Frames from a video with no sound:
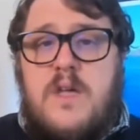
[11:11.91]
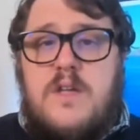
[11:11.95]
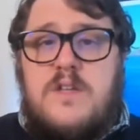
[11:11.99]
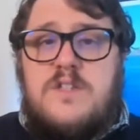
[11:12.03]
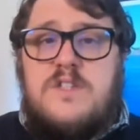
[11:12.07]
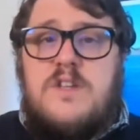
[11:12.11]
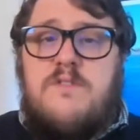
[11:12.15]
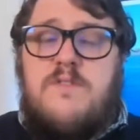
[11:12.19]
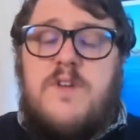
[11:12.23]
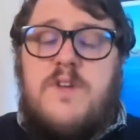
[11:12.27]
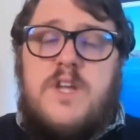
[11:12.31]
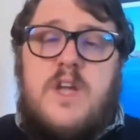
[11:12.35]

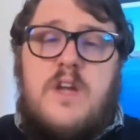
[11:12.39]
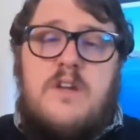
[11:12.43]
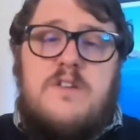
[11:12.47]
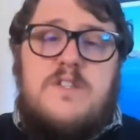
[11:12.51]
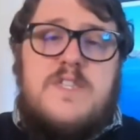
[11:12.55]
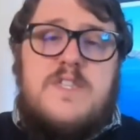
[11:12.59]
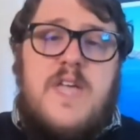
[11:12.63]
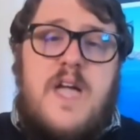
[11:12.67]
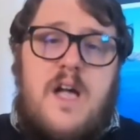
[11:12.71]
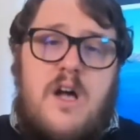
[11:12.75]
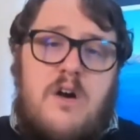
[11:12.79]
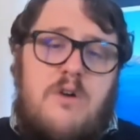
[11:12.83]
So if you go
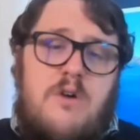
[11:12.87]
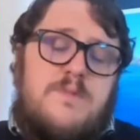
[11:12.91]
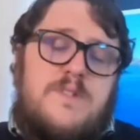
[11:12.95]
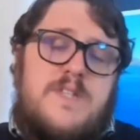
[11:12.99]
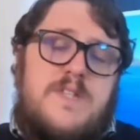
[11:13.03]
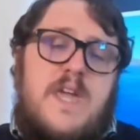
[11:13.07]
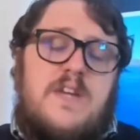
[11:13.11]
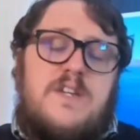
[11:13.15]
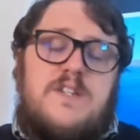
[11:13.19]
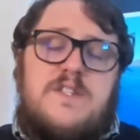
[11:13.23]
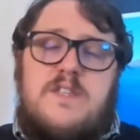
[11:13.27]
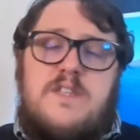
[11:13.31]
to the help
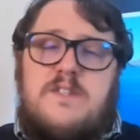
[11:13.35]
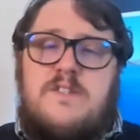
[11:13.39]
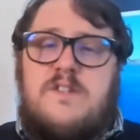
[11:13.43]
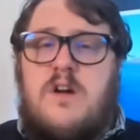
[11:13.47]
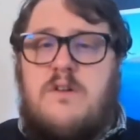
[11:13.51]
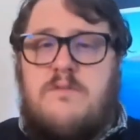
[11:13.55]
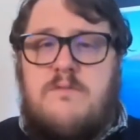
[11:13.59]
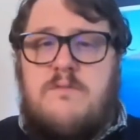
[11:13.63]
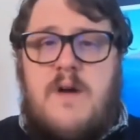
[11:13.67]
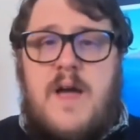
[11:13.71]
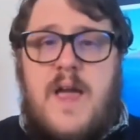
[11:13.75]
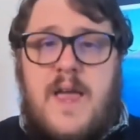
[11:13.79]
section in the
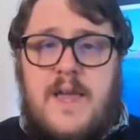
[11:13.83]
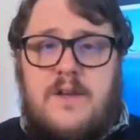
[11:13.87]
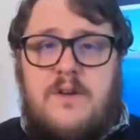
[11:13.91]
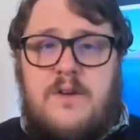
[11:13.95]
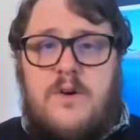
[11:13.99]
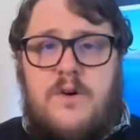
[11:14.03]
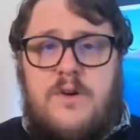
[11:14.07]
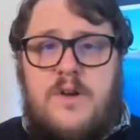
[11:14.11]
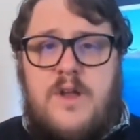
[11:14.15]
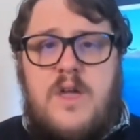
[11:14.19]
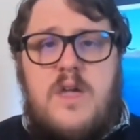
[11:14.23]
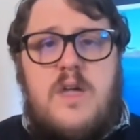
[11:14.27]
top right-hand
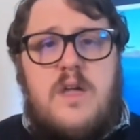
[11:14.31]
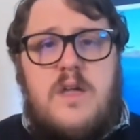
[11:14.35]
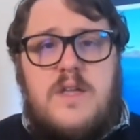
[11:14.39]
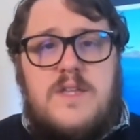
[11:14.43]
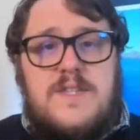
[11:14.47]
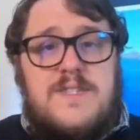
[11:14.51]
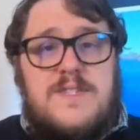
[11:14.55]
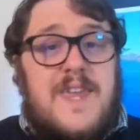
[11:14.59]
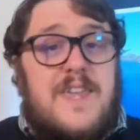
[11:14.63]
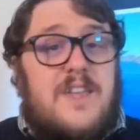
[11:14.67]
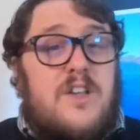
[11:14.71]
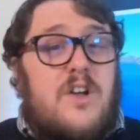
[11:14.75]
corner,
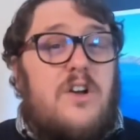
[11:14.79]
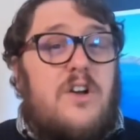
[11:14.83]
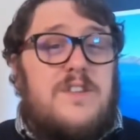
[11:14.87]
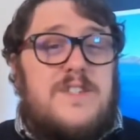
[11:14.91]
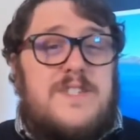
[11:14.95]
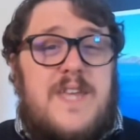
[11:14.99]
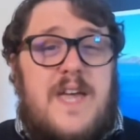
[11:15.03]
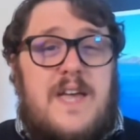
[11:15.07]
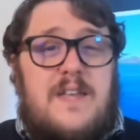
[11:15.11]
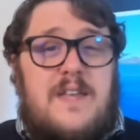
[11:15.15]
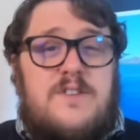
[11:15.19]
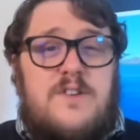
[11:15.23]
say
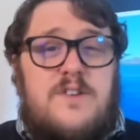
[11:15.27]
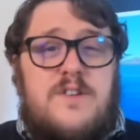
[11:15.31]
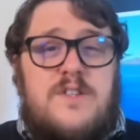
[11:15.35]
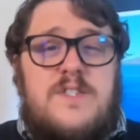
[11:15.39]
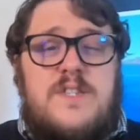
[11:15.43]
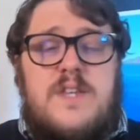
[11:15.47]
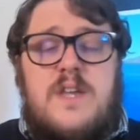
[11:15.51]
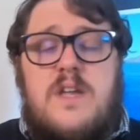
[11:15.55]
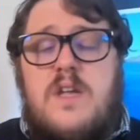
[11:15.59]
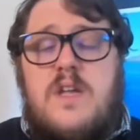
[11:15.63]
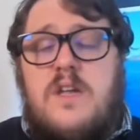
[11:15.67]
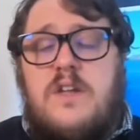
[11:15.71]
contact
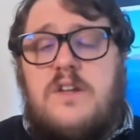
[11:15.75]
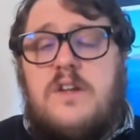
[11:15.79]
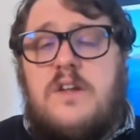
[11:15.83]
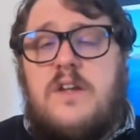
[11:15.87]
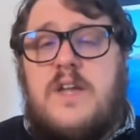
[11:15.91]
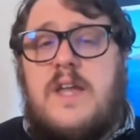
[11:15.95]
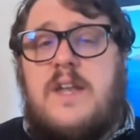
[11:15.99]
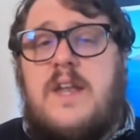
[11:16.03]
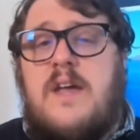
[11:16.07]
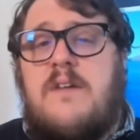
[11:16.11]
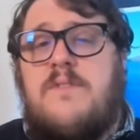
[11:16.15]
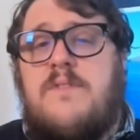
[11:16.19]
us, you're
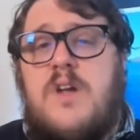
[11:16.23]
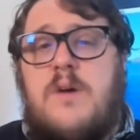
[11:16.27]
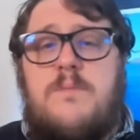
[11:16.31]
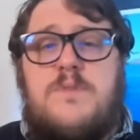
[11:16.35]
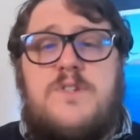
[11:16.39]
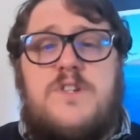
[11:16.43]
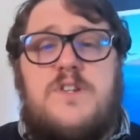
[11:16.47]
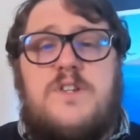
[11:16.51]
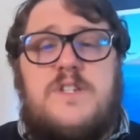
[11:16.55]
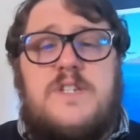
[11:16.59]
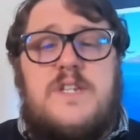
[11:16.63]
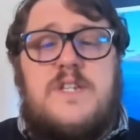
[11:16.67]
going to have the
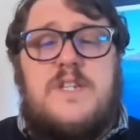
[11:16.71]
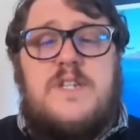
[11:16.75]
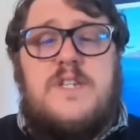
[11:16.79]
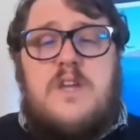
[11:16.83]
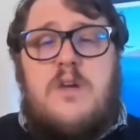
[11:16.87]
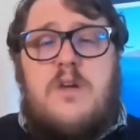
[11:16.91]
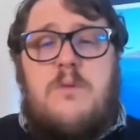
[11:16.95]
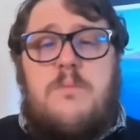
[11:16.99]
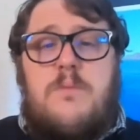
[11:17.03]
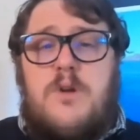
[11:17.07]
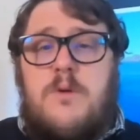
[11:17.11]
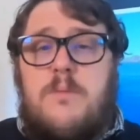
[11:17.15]
opportunity to
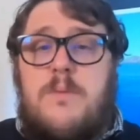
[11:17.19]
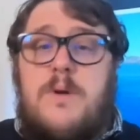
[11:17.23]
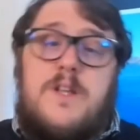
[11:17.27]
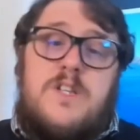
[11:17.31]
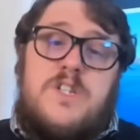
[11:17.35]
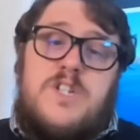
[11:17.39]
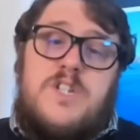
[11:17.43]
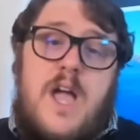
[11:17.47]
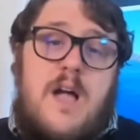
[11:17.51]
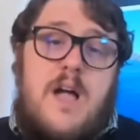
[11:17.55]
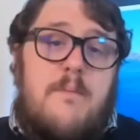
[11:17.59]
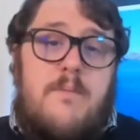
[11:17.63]
open up a
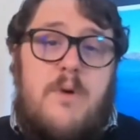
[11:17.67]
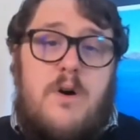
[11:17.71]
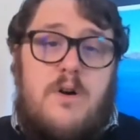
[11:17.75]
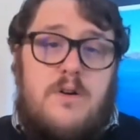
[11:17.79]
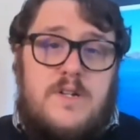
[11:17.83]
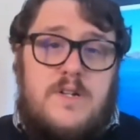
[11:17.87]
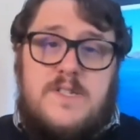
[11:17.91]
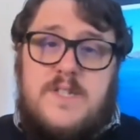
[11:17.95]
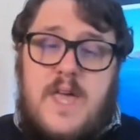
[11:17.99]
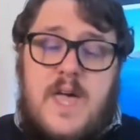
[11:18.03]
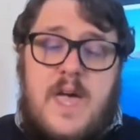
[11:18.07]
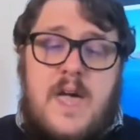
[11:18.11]
chat
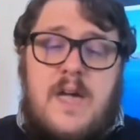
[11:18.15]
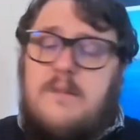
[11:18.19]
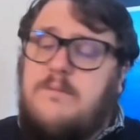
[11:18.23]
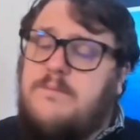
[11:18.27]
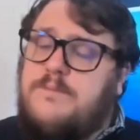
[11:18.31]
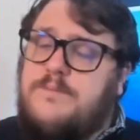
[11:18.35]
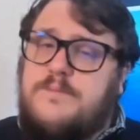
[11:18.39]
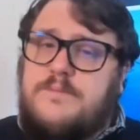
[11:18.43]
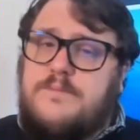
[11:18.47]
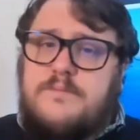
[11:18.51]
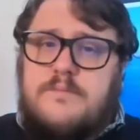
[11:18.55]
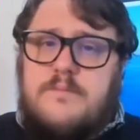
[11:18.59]
box there,
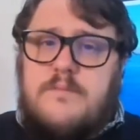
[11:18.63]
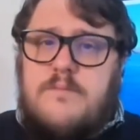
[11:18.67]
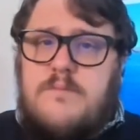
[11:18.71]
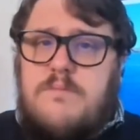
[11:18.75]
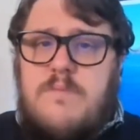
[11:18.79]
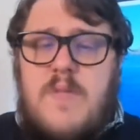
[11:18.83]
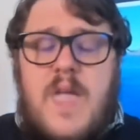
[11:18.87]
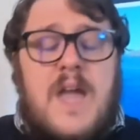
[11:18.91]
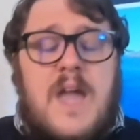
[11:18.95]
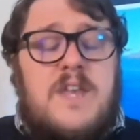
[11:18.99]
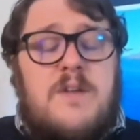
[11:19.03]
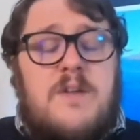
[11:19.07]

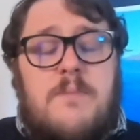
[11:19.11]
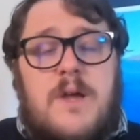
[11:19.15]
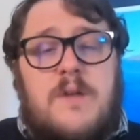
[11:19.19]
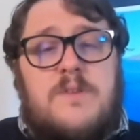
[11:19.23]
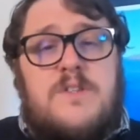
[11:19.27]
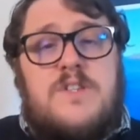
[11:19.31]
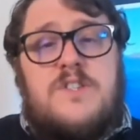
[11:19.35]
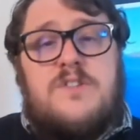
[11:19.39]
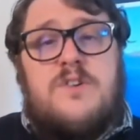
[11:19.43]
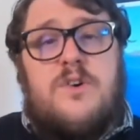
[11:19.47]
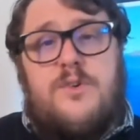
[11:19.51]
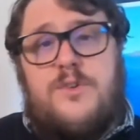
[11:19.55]
and you'll be able
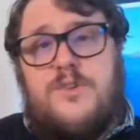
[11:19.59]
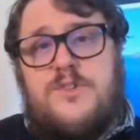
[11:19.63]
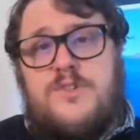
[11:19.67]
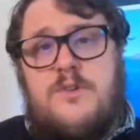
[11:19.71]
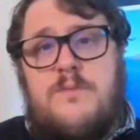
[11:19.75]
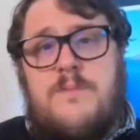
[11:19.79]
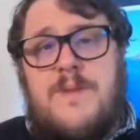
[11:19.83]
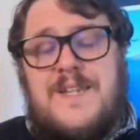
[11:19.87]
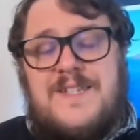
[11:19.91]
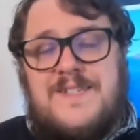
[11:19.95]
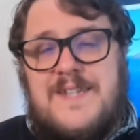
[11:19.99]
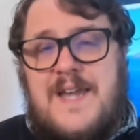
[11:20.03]
to talk to
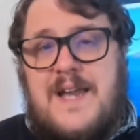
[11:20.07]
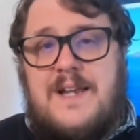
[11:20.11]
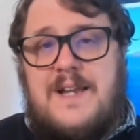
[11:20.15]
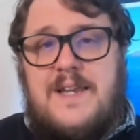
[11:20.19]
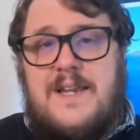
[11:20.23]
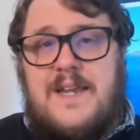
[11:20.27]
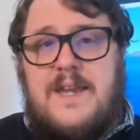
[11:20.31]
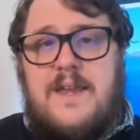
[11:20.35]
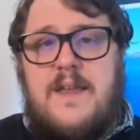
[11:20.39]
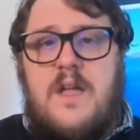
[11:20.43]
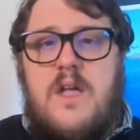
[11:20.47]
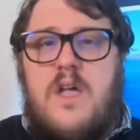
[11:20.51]
them
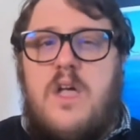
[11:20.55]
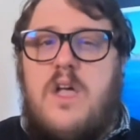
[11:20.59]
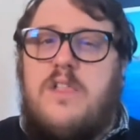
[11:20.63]
exactly.